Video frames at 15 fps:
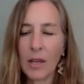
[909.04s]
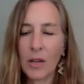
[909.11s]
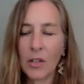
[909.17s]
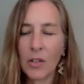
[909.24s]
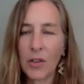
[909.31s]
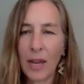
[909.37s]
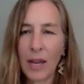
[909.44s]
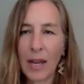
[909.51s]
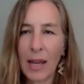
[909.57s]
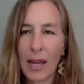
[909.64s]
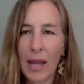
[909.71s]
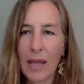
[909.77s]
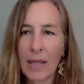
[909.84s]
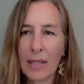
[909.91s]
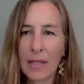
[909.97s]
your training
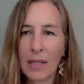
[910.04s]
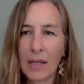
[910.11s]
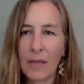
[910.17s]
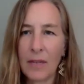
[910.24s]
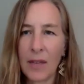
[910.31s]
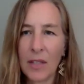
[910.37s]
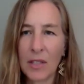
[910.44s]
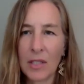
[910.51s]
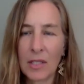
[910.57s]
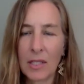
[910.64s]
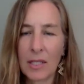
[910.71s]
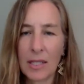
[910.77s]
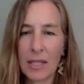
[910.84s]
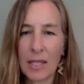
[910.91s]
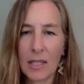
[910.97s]
as an infectious
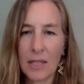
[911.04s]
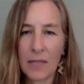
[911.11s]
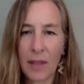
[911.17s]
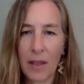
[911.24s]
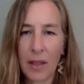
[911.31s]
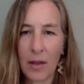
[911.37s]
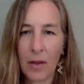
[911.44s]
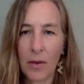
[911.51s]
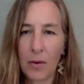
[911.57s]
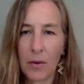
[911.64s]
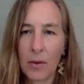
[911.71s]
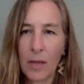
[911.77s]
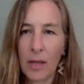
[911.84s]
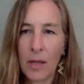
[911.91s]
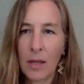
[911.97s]
disease fellow,
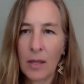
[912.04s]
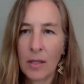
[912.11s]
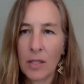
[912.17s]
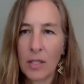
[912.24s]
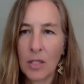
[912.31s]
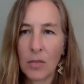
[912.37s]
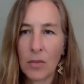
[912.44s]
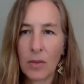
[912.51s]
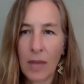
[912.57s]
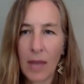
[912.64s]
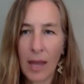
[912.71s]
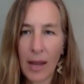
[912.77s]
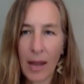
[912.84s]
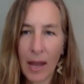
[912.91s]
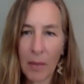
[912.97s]
did you
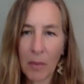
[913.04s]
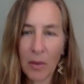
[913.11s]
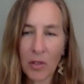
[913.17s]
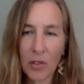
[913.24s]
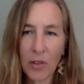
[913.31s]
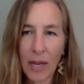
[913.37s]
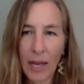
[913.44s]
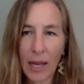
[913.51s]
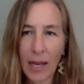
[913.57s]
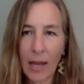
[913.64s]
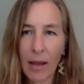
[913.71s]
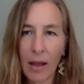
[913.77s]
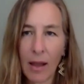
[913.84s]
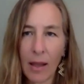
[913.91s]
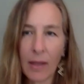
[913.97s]
get ample training
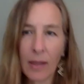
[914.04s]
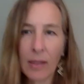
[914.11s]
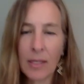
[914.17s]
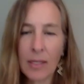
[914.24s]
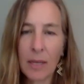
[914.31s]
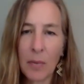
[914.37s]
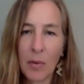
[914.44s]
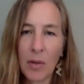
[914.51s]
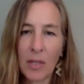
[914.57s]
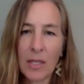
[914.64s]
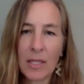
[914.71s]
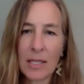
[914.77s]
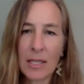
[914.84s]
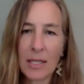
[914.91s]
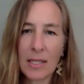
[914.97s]
on tick-borne
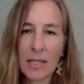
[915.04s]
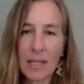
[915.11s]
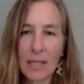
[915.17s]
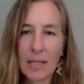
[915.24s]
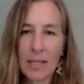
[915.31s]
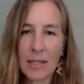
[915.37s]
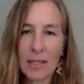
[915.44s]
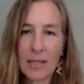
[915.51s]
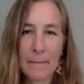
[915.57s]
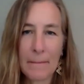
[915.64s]
diseases?